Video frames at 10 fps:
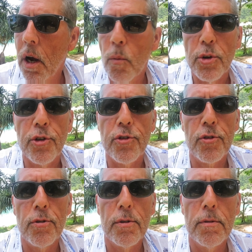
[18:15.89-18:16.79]
which is
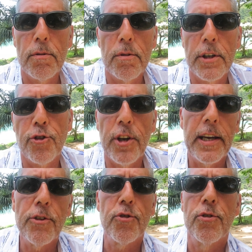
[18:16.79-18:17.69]

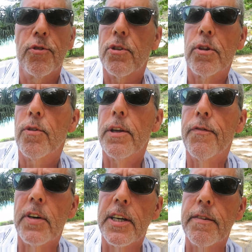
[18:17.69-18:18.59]
exchange is
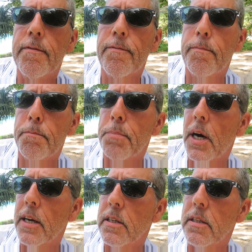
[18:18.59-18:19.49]
35
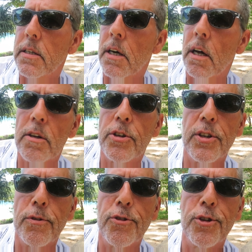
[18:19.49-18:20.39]
baht a dollar,
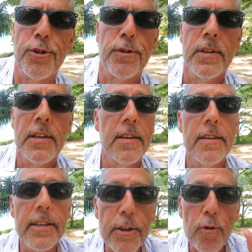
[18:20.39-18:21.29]
so just
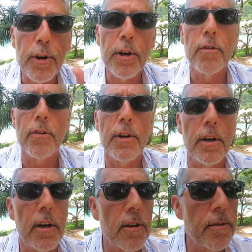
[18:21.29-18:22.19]
Nikoley over
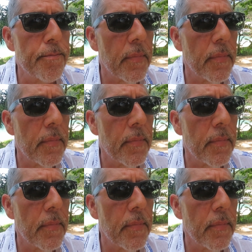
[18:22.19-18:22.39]
$1.